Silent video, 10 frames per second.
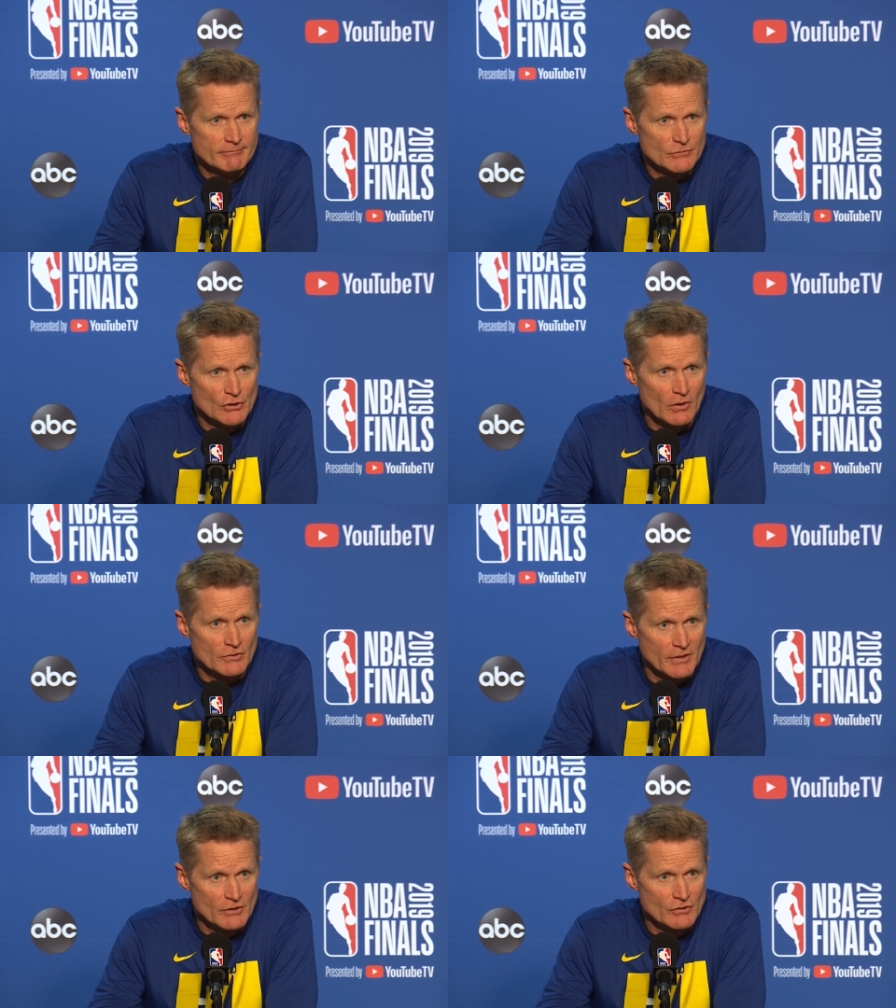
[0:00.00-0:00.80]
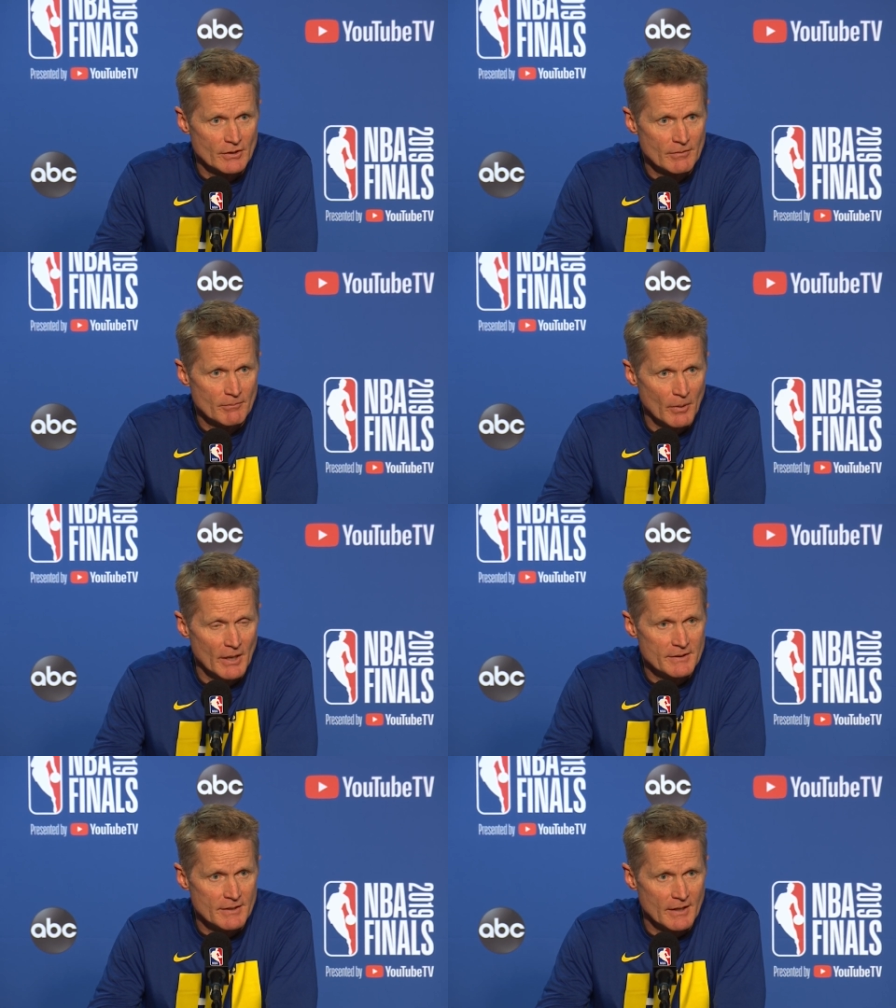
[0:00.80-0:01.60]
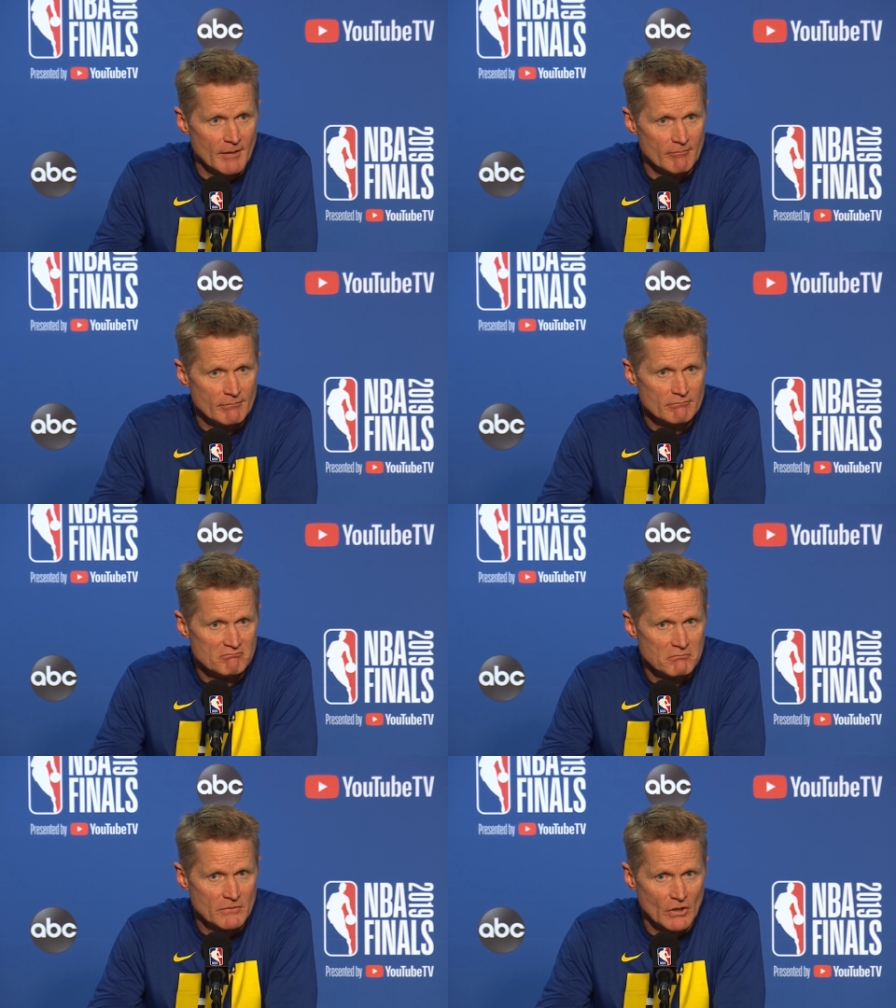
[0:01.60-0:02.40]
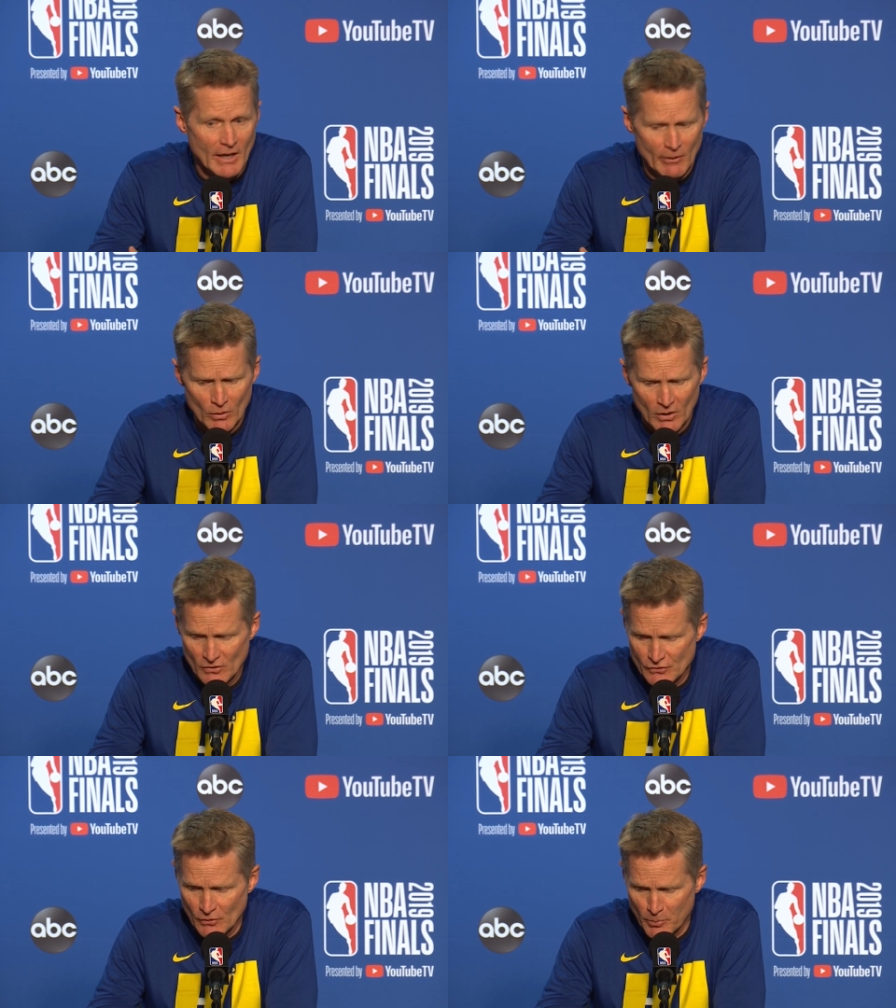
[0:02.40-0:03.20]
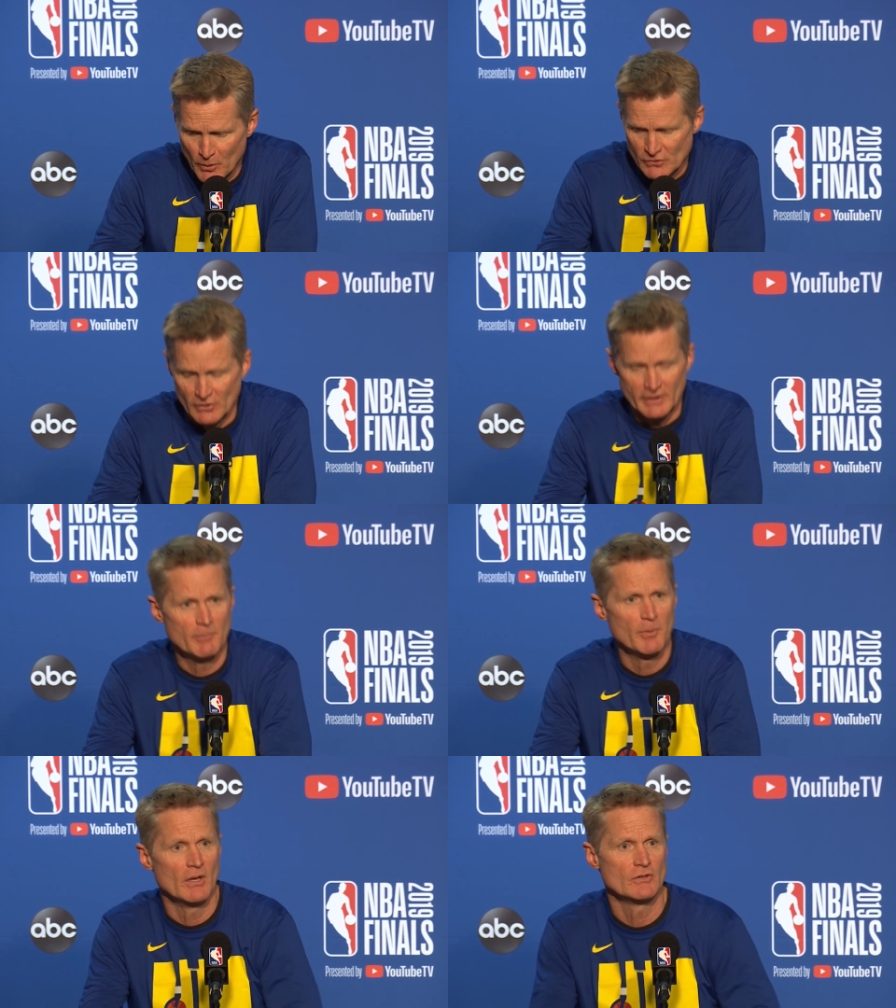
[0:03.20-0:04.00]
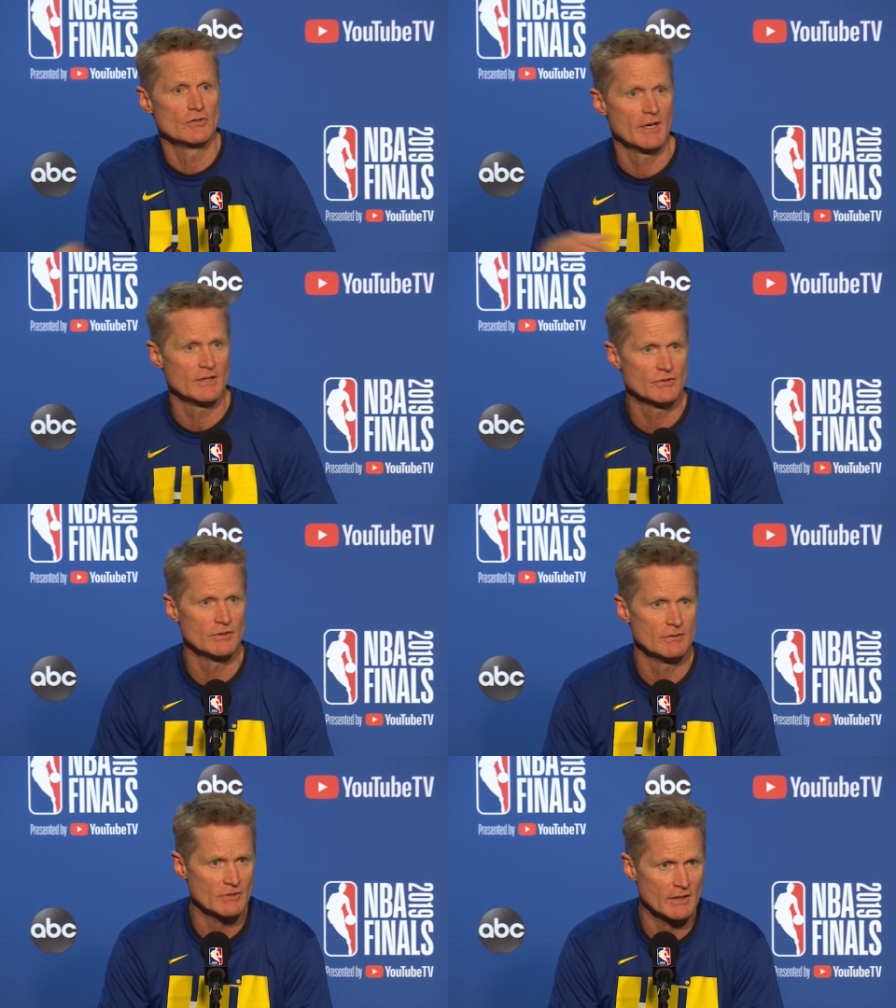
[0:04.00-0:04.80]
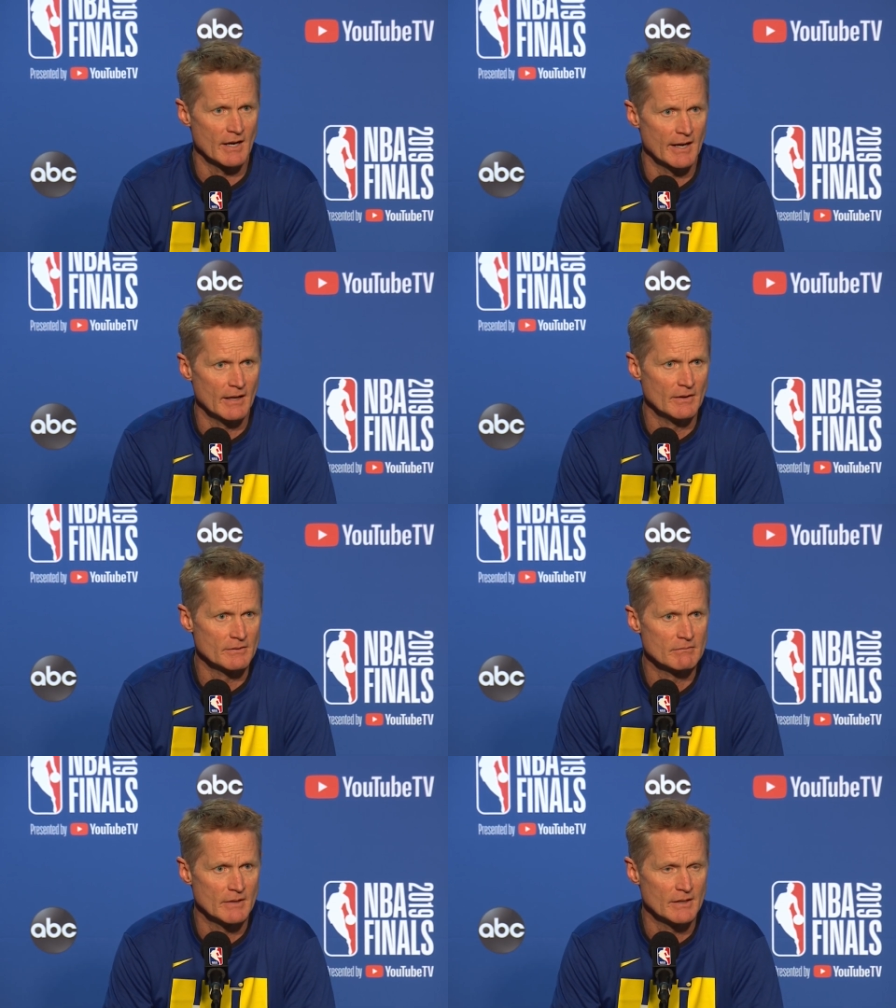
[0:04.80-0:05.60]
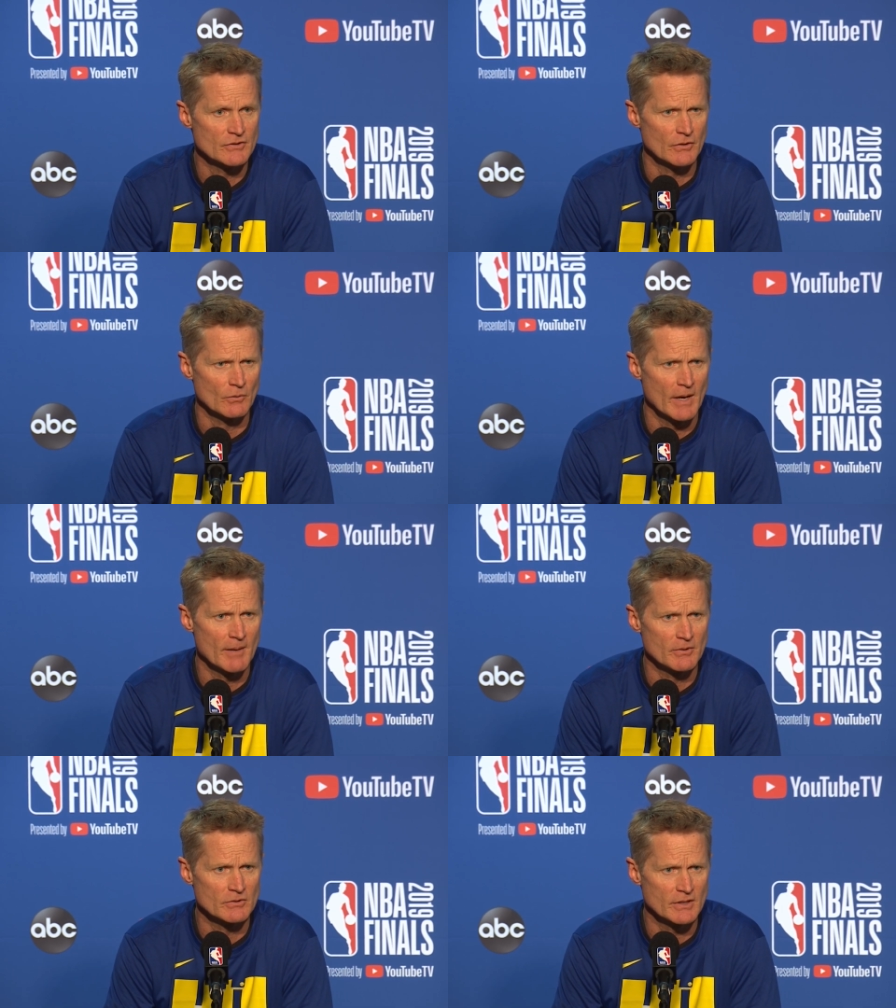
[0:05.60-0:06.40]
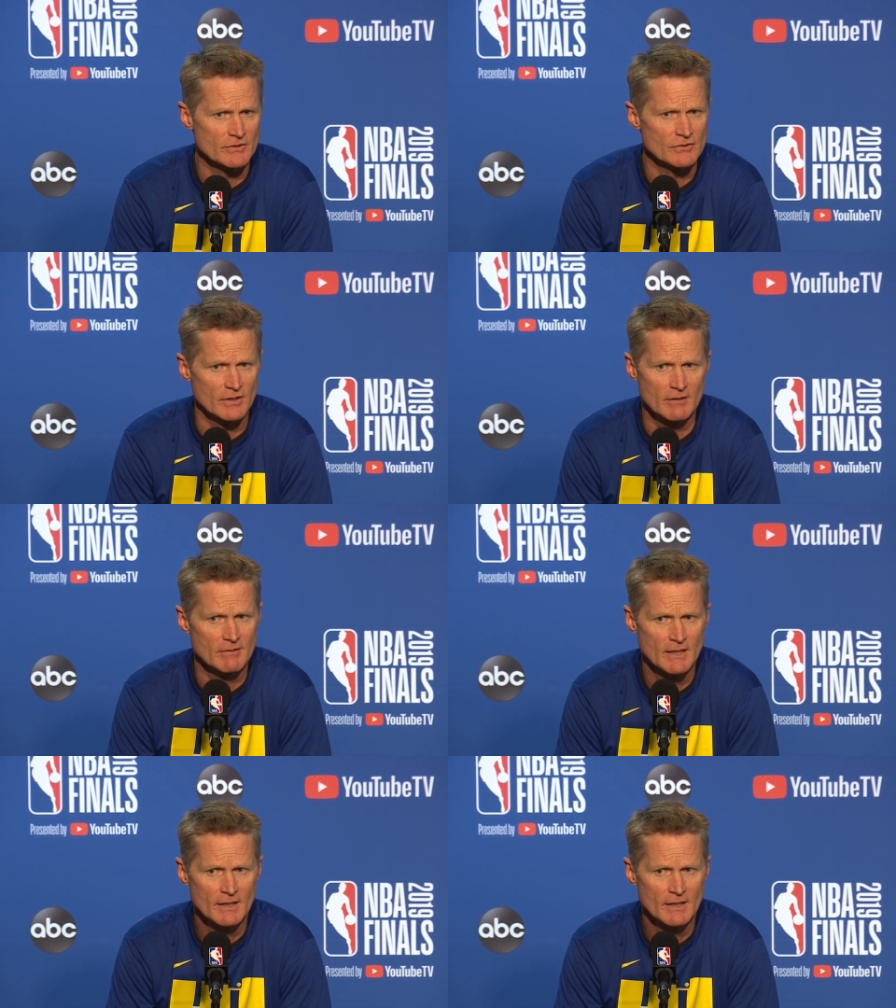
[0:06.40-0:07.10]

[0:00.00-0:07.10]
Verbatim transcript: jurisdiction, but um, you know, I will also personally apologize to, to Kyle and, and to the Raptors. That's uh,